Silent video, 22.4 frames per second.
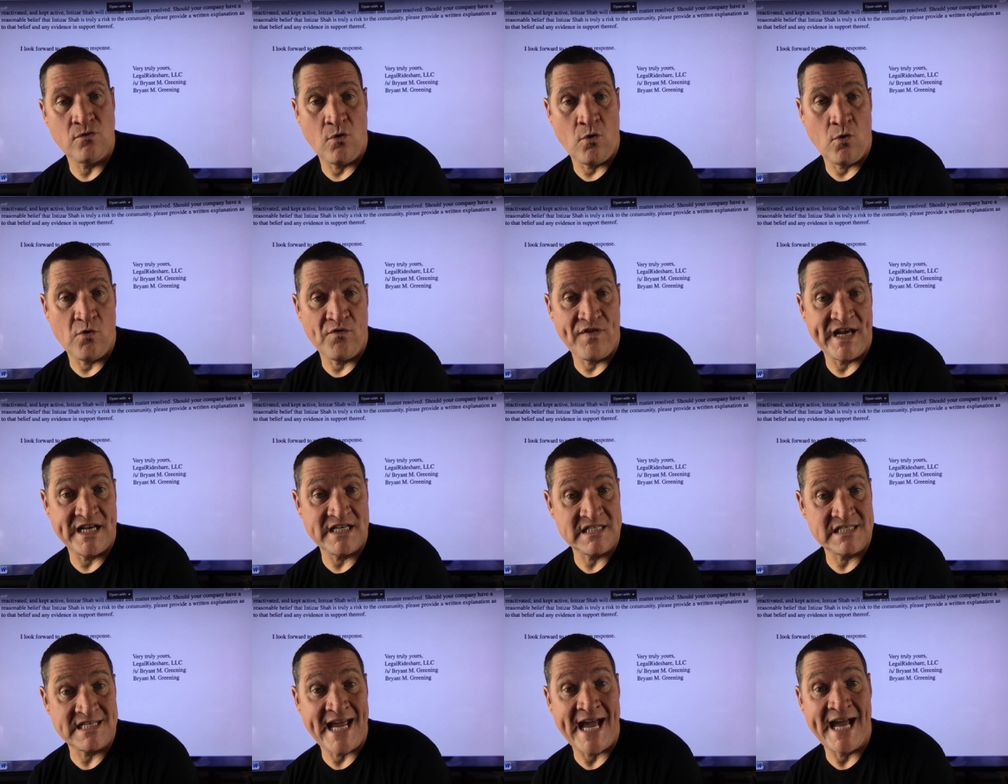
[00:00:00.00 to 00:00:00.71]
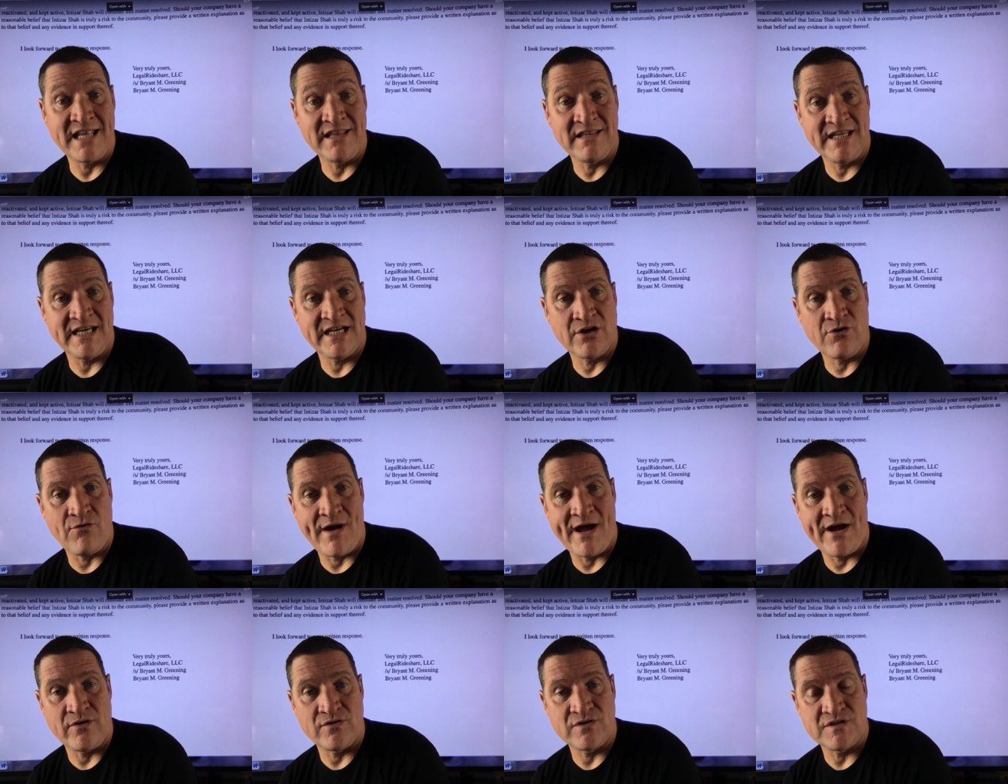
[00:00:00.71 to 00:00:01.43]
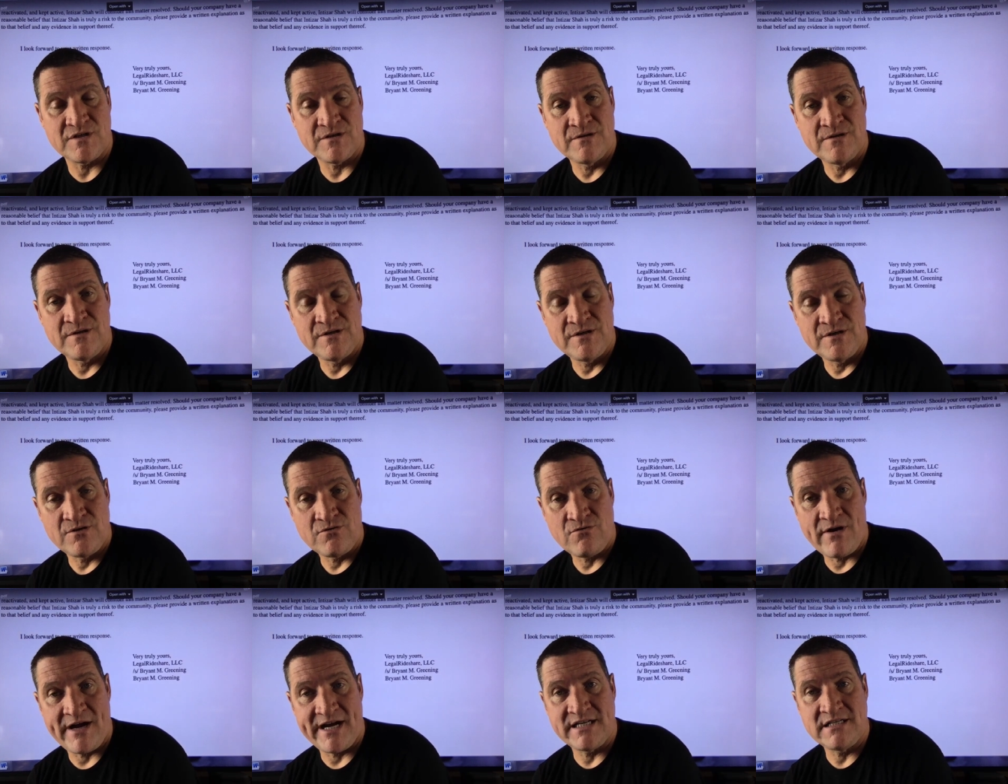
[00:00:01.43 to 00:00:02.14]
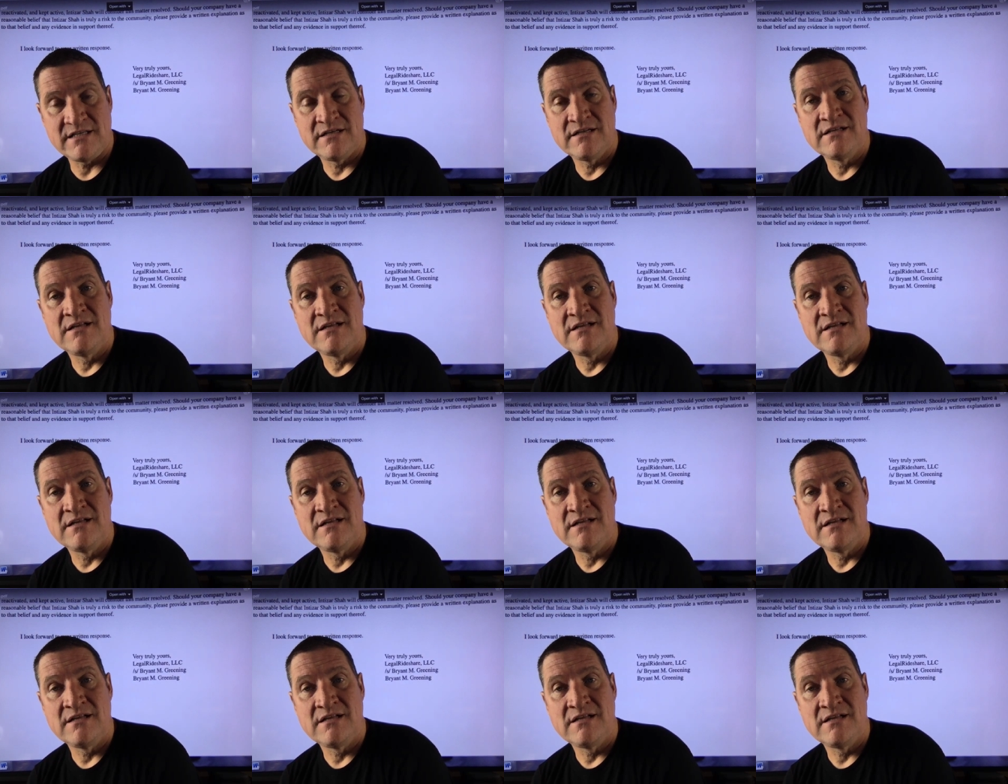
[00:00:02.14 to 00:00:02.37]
or they stand their ground, right?